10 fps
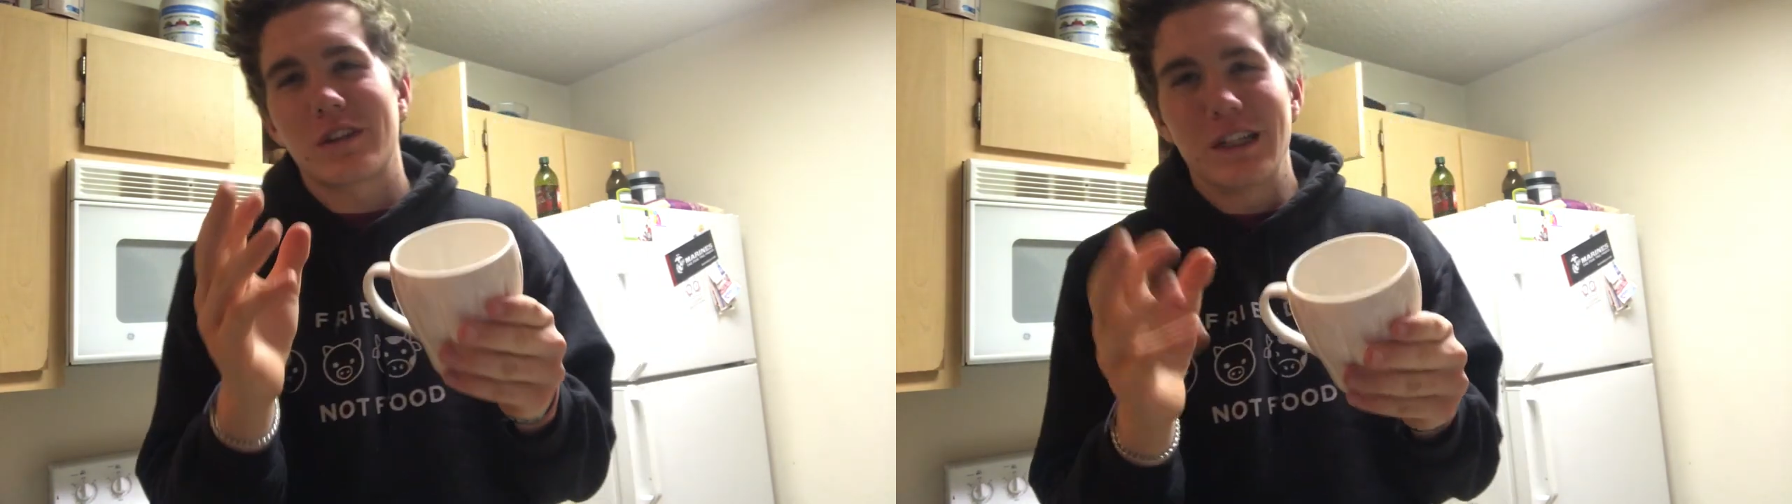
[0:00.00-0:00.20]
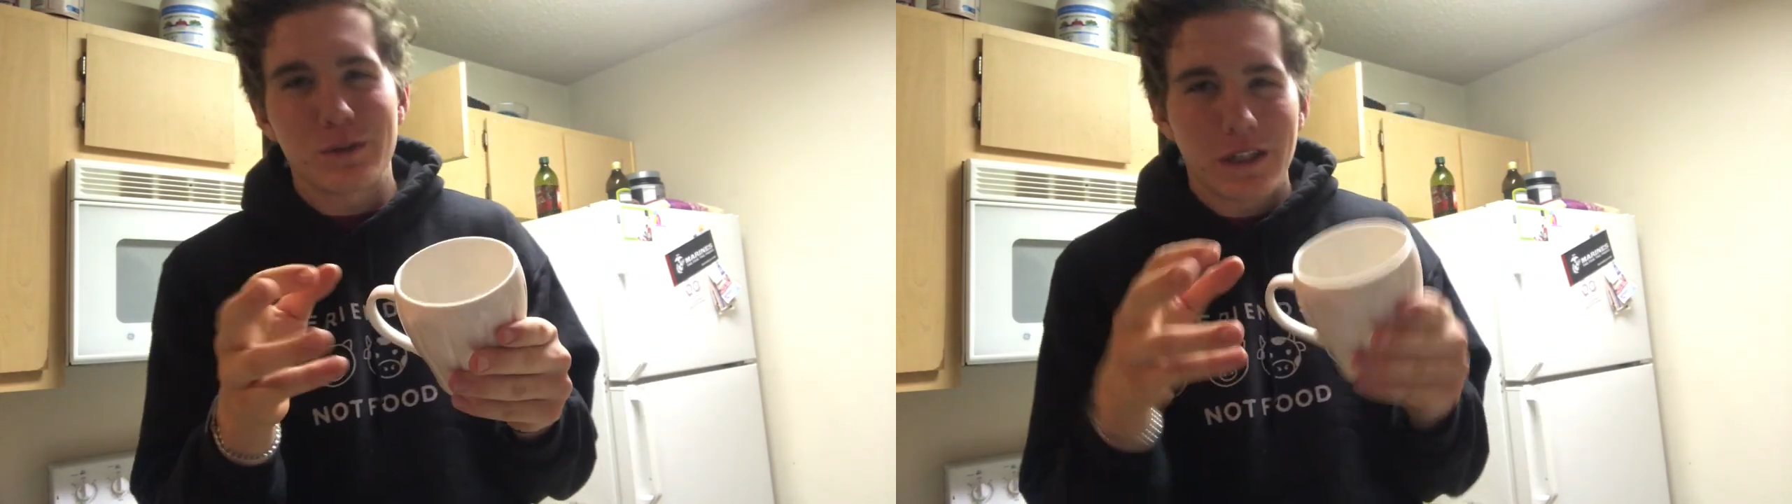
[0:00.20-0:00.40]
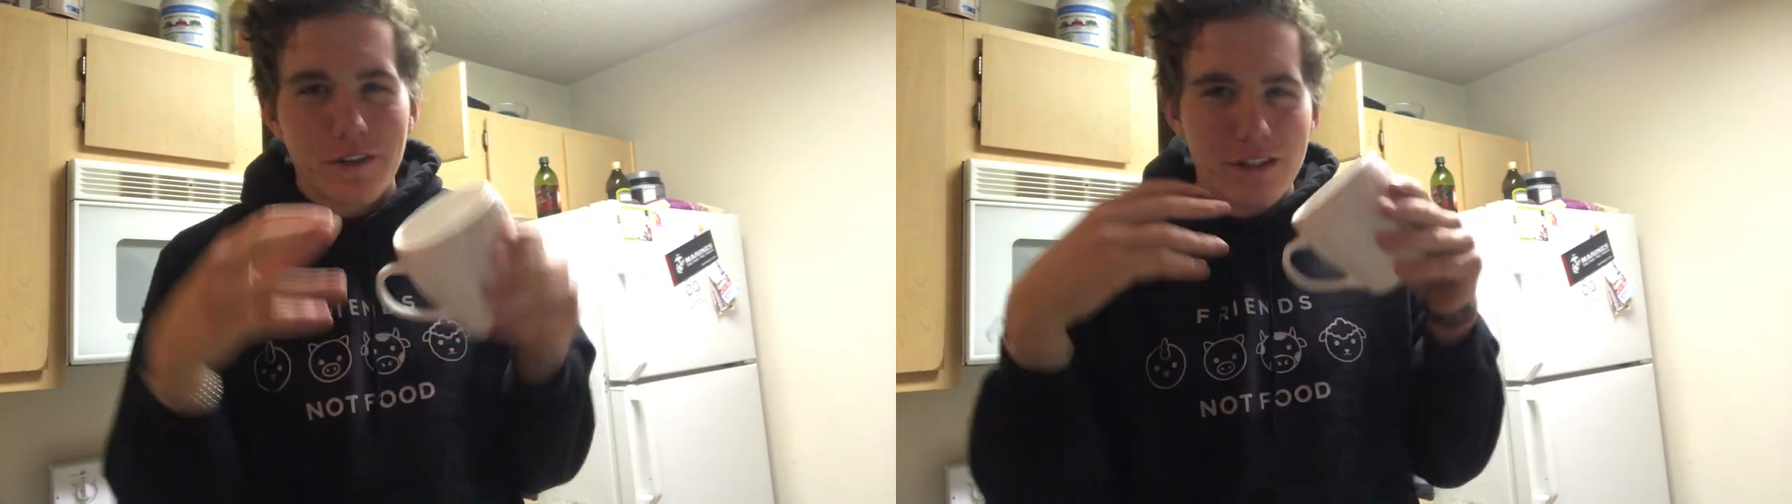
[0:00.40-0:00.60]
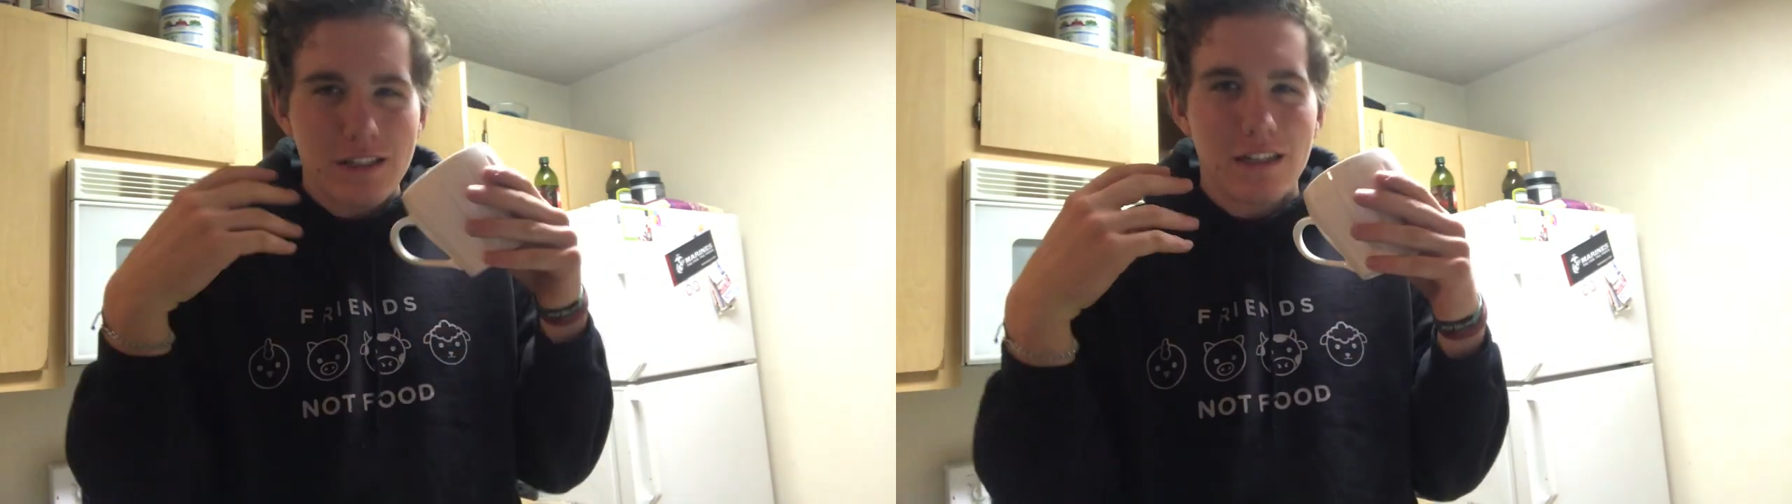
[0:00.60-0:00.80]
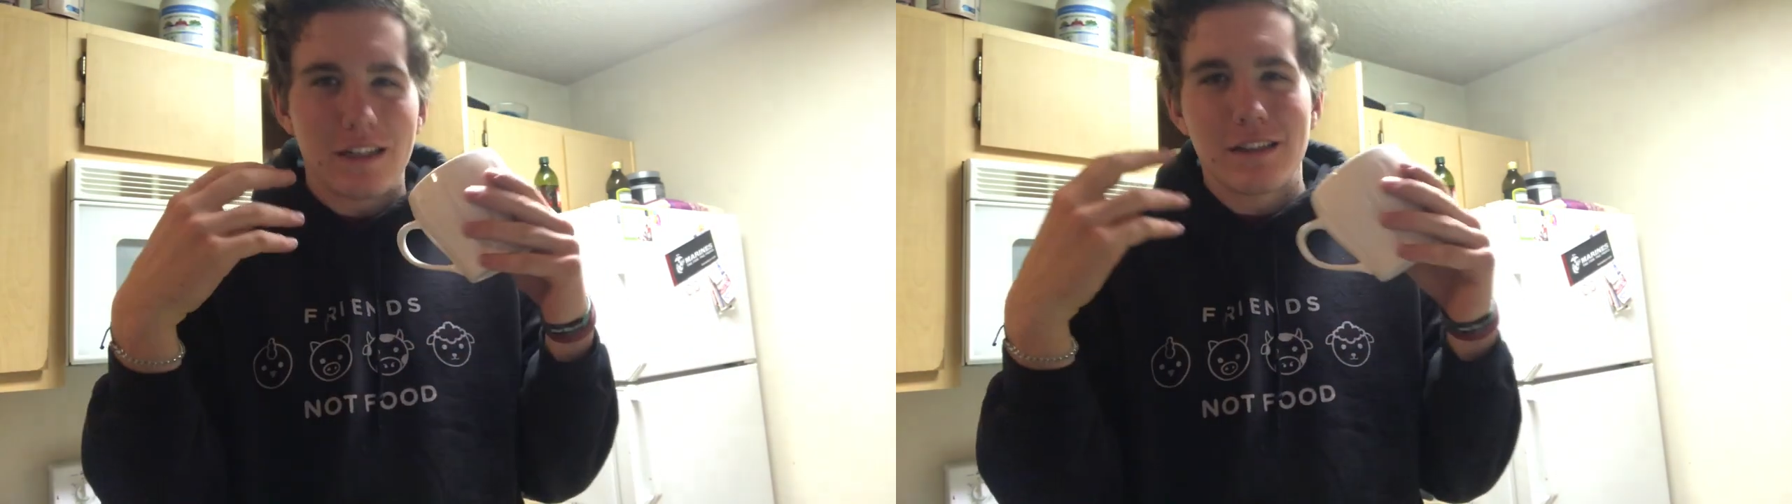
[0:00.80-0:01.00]
That's what gives
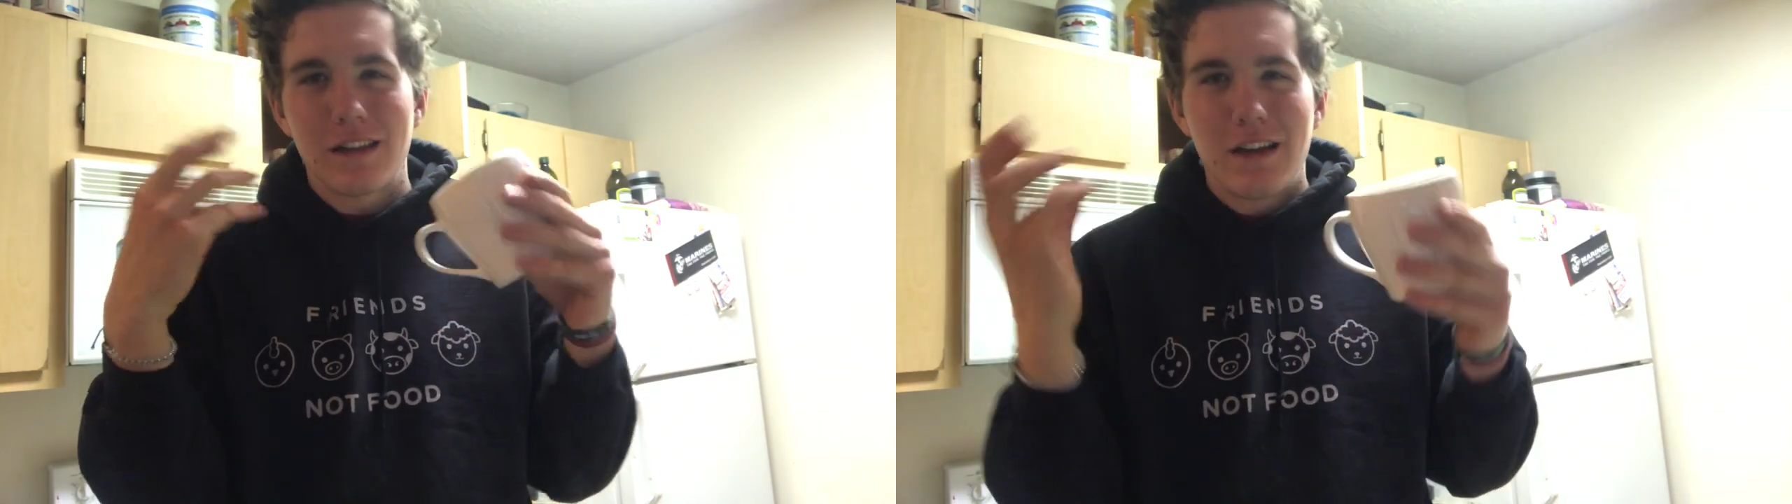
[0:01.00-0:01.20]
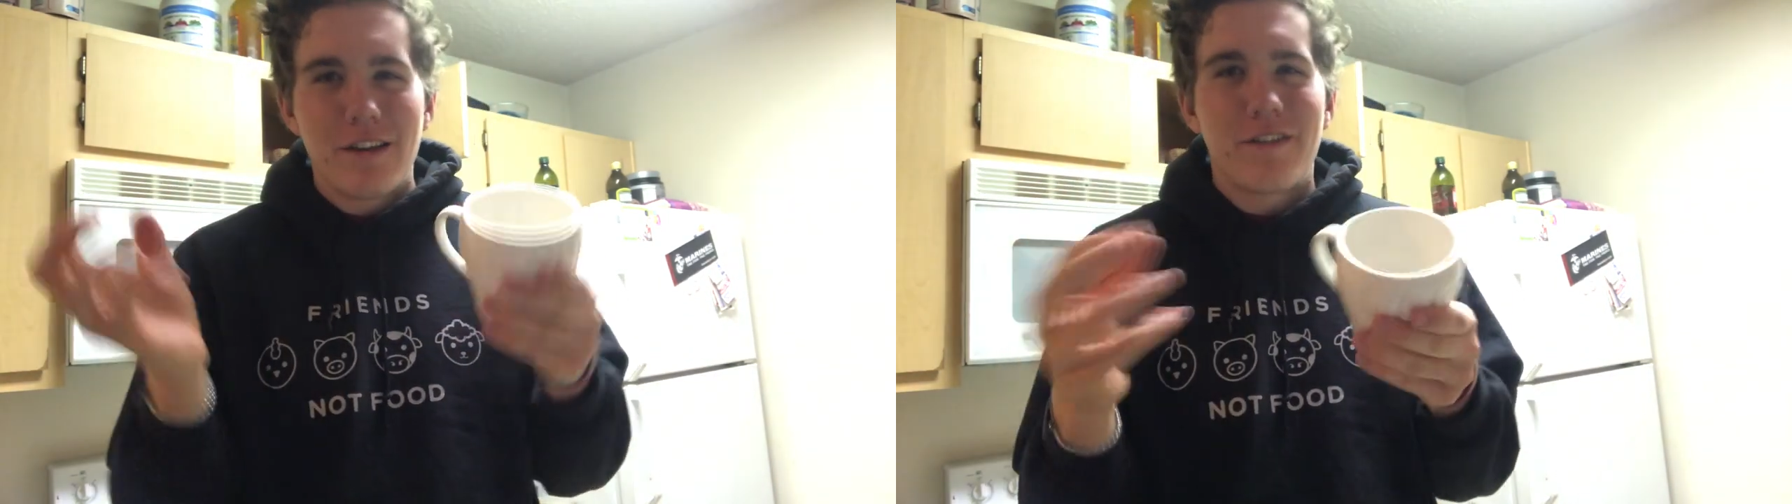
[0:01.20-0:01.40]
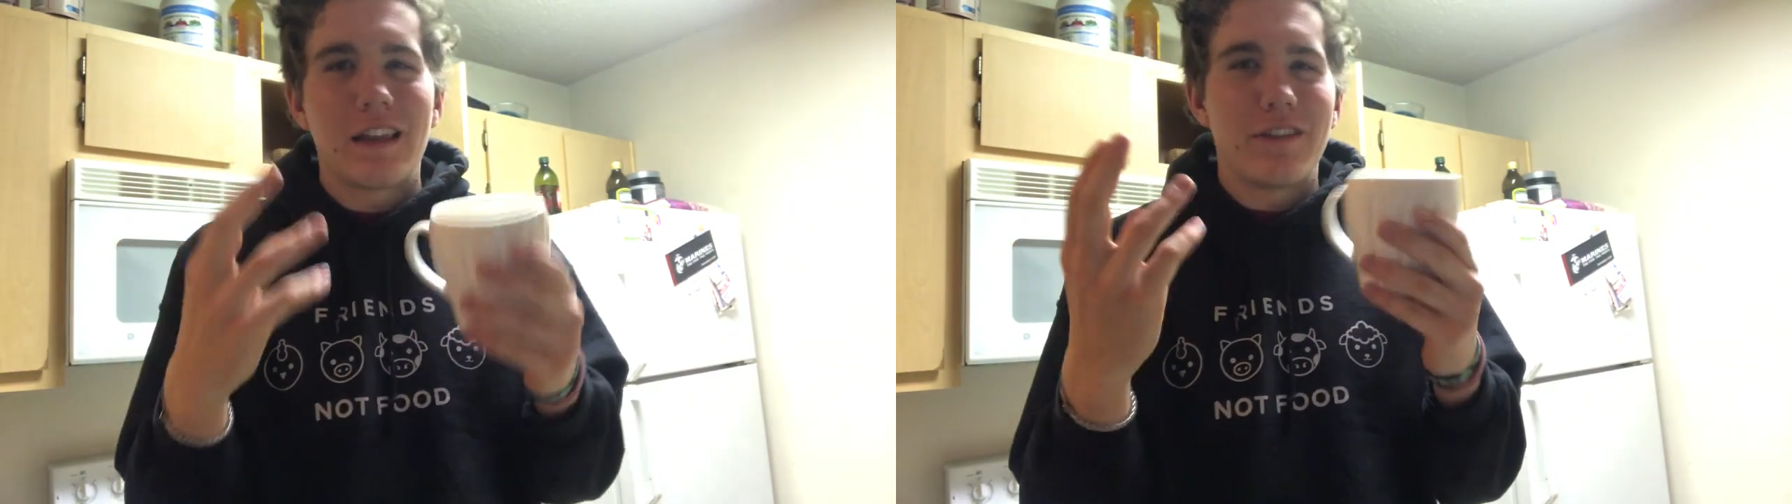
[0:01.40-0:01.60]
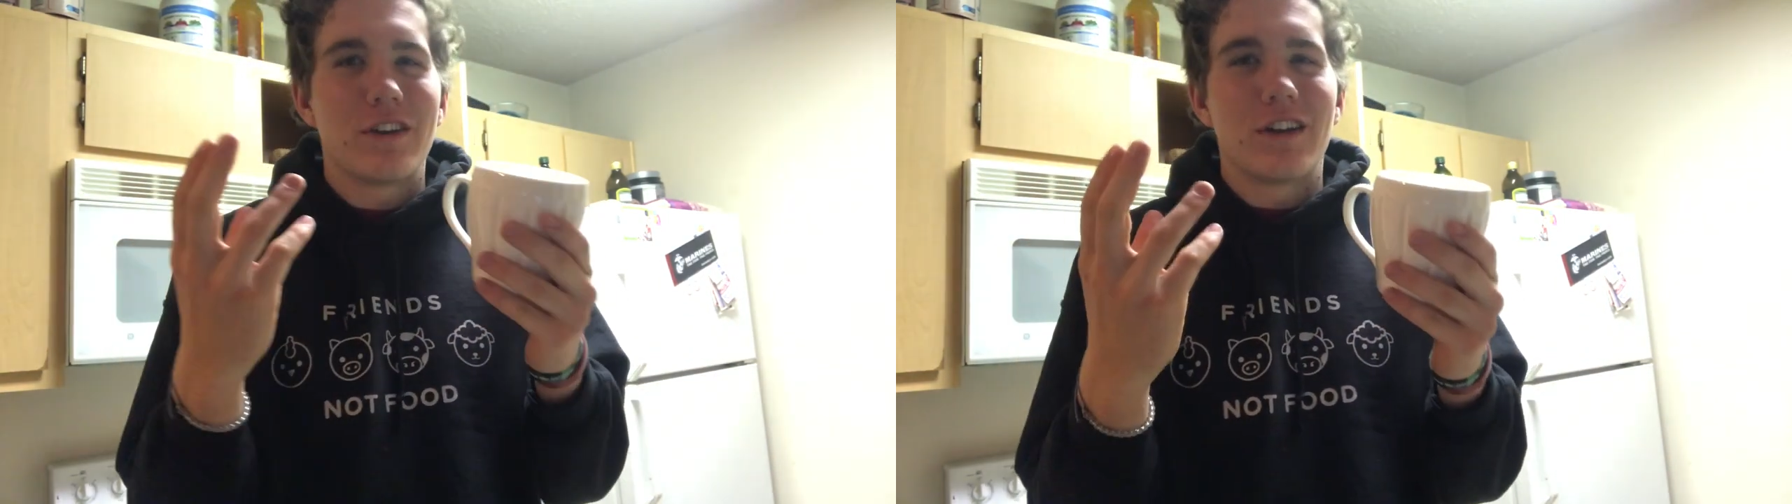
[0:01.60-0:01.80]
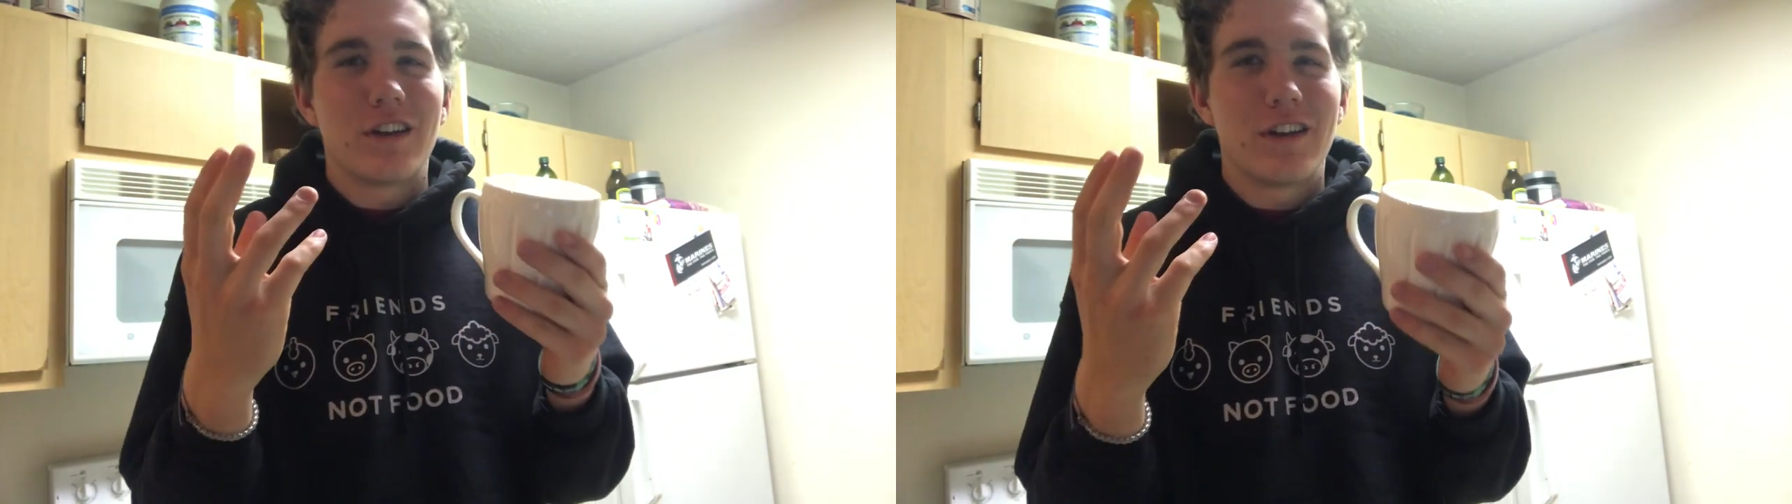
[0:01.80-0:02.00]
it its flavor